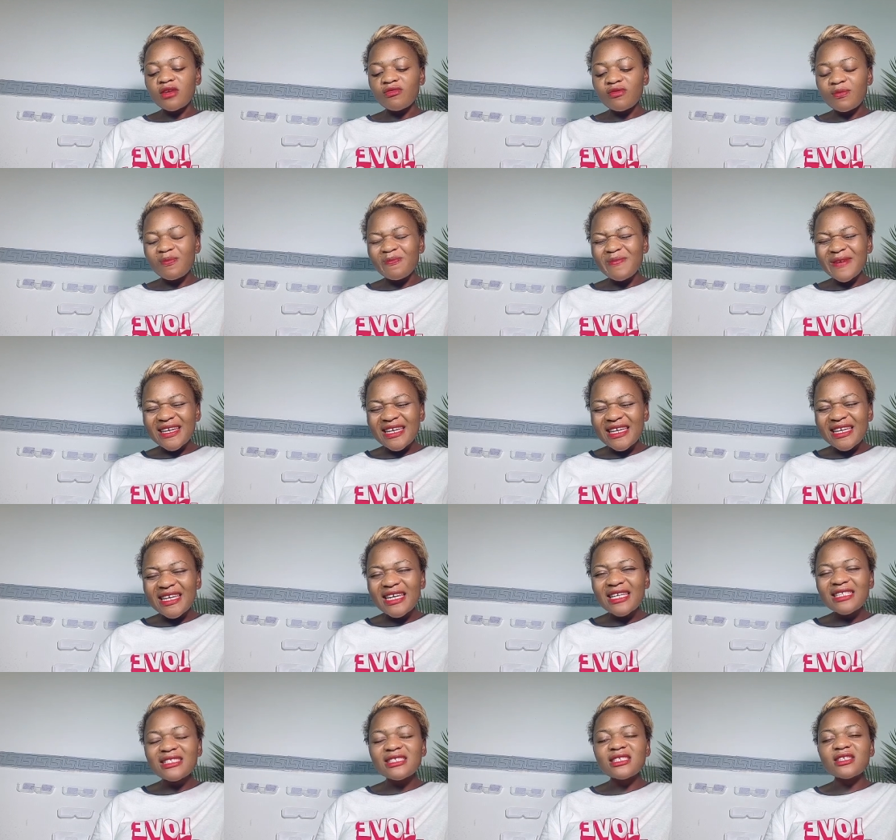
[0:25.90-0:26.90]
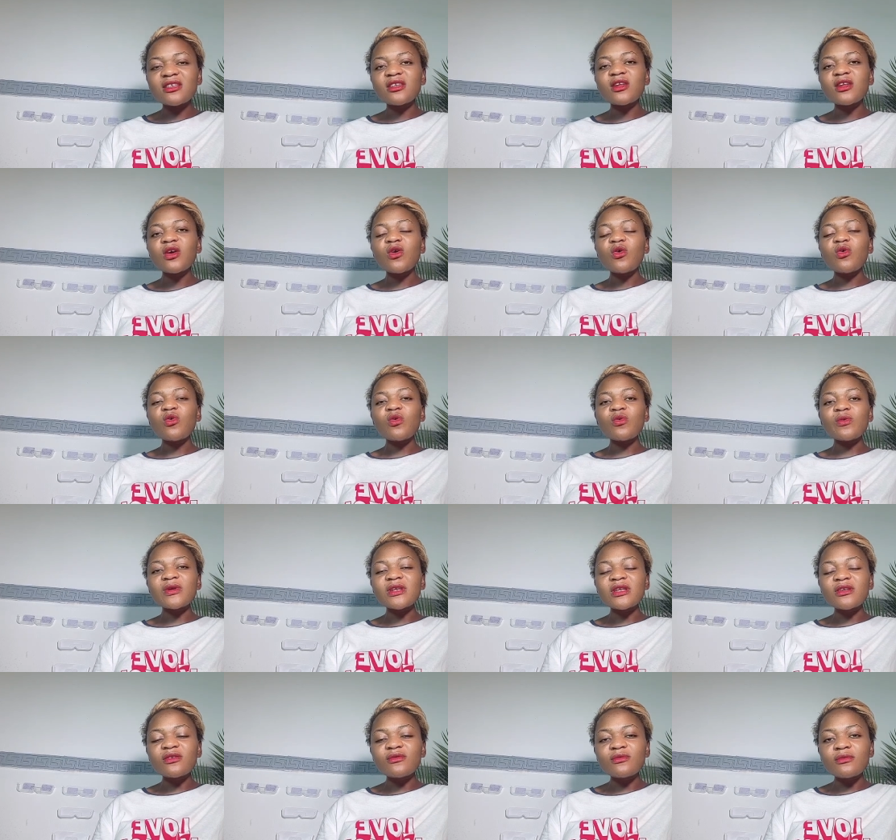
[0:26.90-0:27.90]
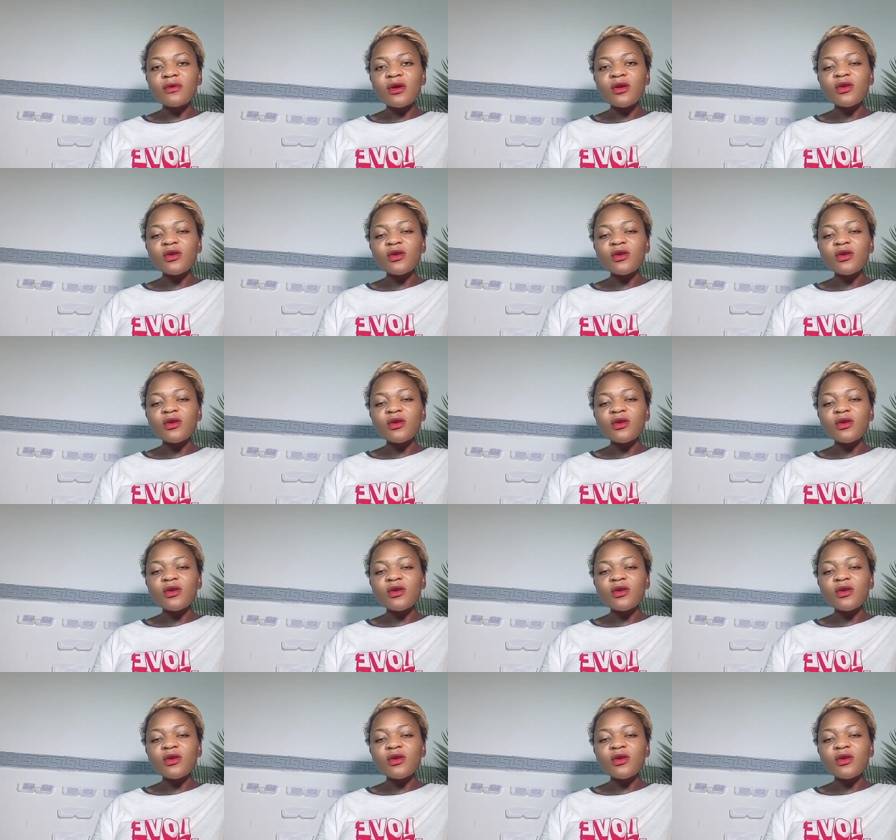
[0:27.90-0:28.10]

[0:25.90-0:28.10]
replicating or re uh,